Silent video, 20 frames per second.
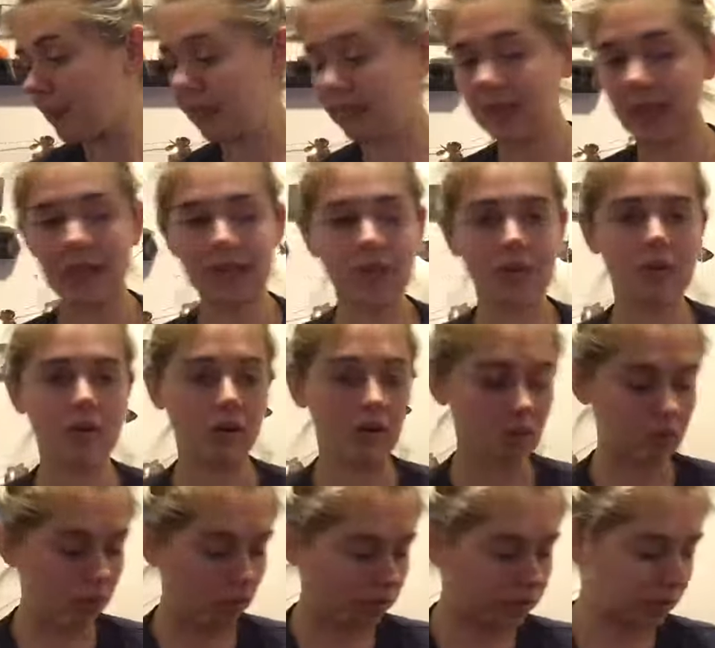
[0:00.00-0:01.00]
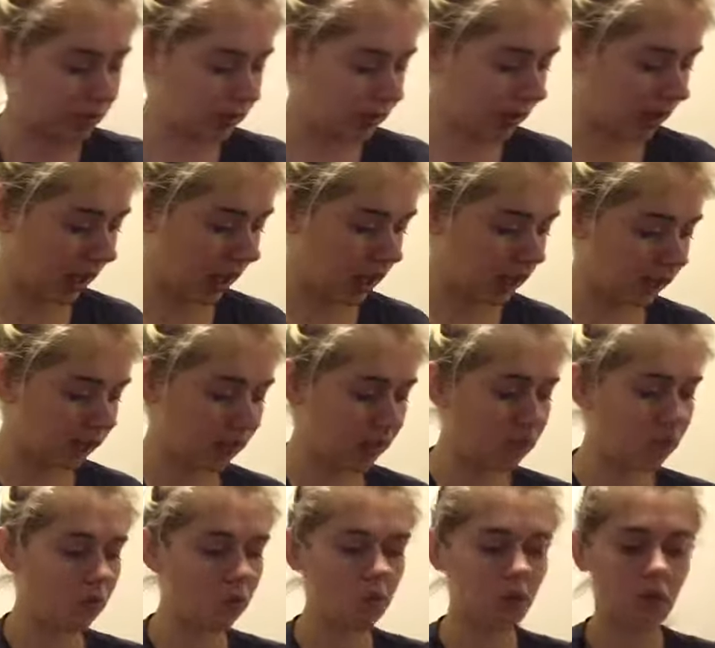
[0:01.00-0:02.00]
and then, you know, go down the line of like,
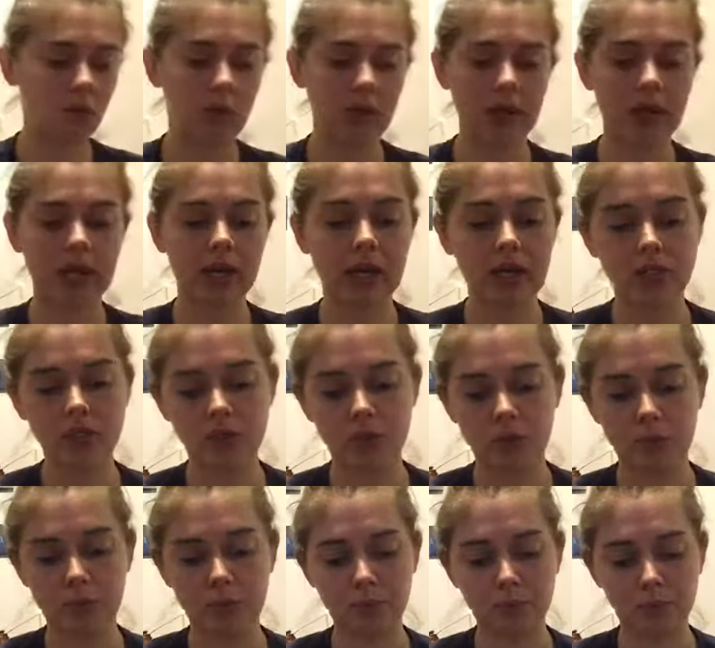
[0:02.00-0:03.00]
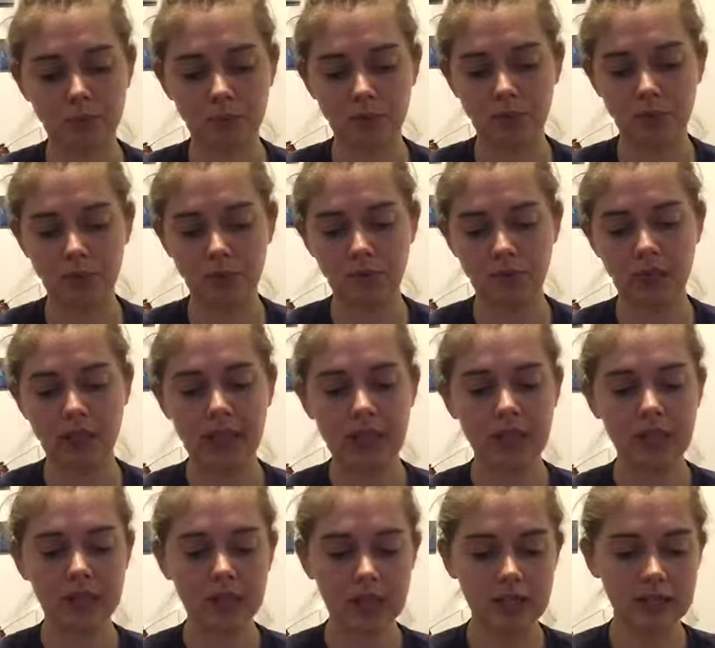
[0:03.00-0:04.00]
well, what can I do to improve
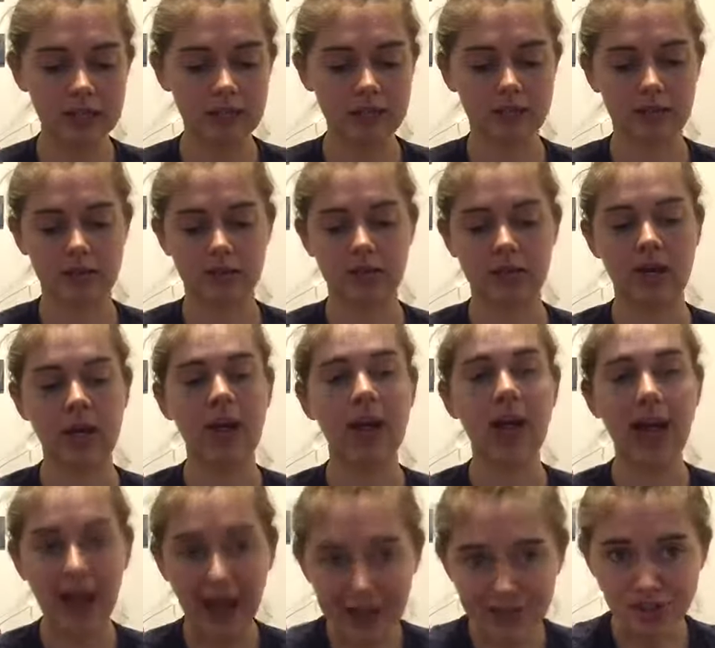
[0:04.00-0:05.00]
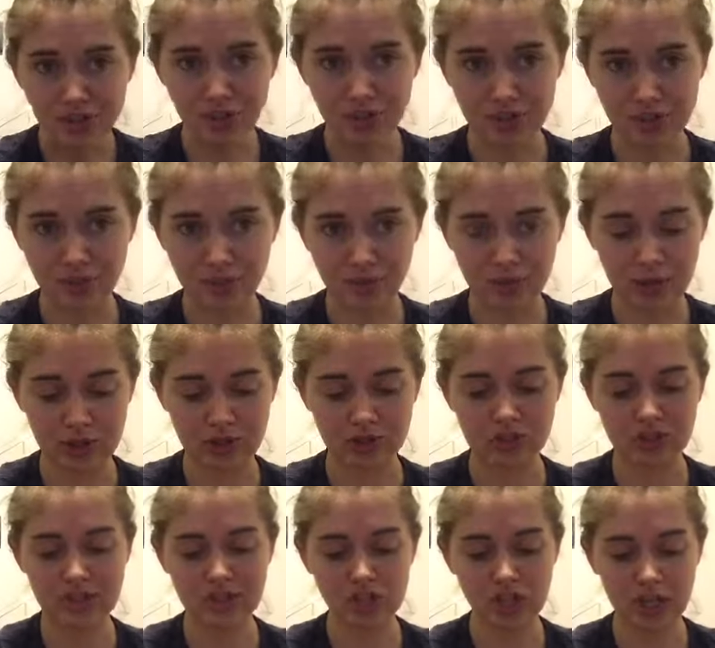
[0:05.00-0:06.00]
this? Or ask yourself
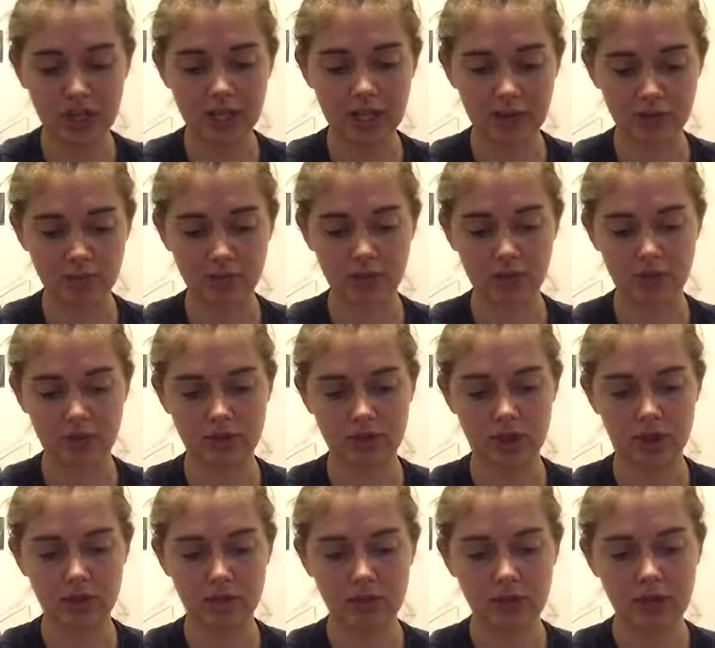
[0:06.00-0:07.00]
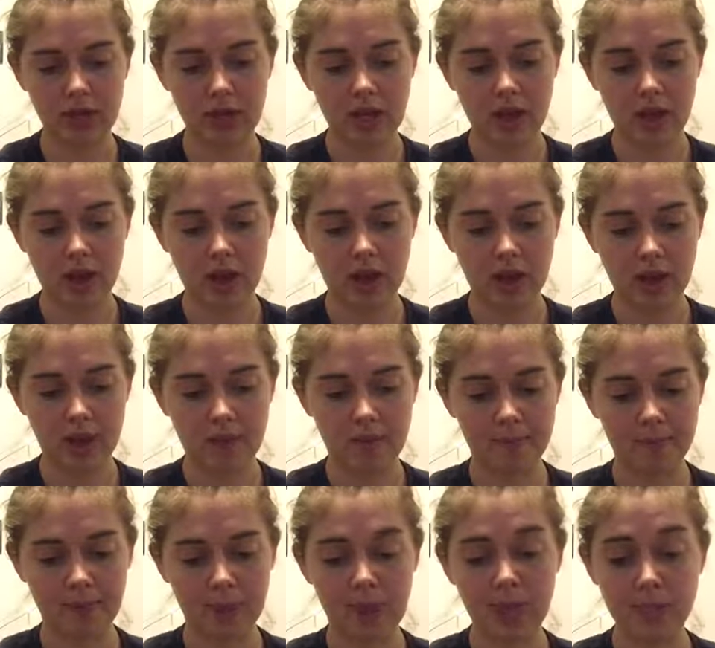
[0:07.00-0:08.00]
questions and check in with yourself.
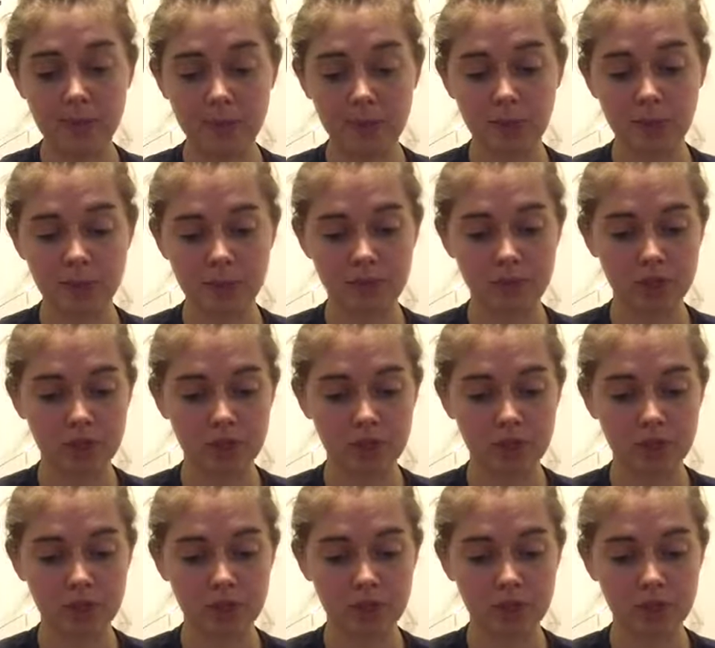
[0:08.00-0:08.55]
Um, my husband was a